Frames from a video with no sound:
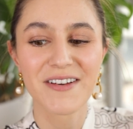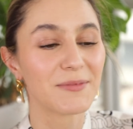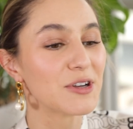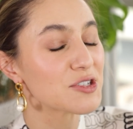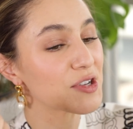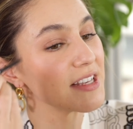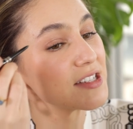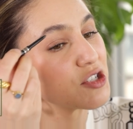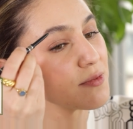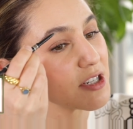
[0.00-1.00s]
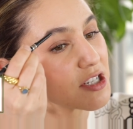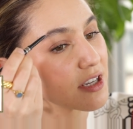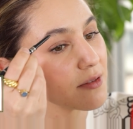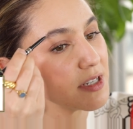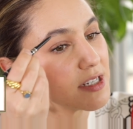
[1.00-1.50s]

I'm not sure there's too much that could be